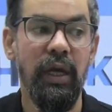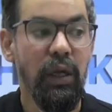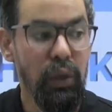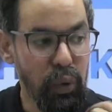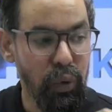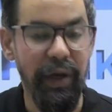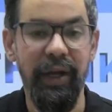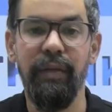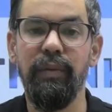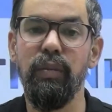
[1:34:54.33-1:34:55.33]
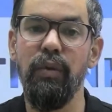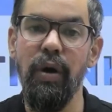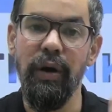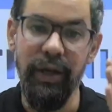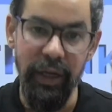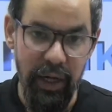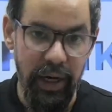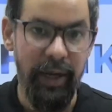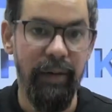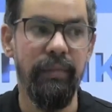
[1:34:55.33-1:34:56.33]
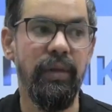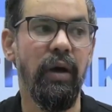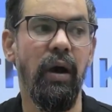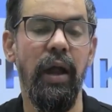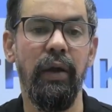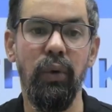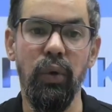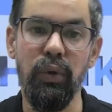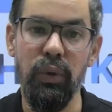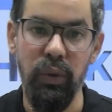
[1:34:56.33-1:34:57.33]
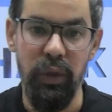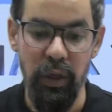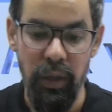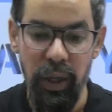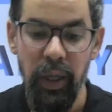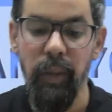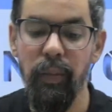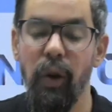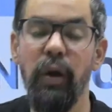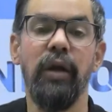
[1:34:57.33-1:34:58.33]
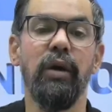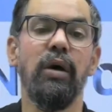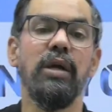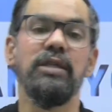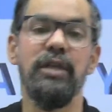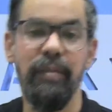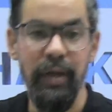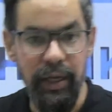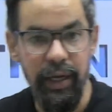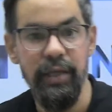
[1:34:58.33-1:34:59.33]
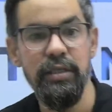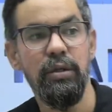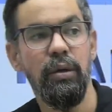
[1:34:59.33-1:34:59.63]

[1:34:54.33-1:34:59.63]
Do attempt mock, reattempt, and go through the important concept areas and all.